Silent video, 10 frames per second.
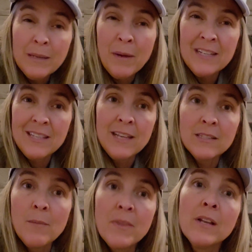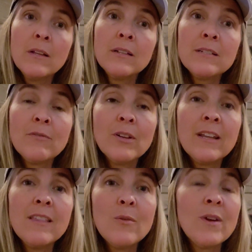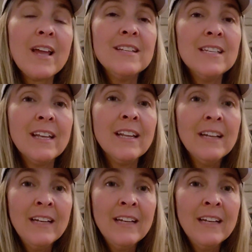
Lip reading: he might say something a little differently than what I did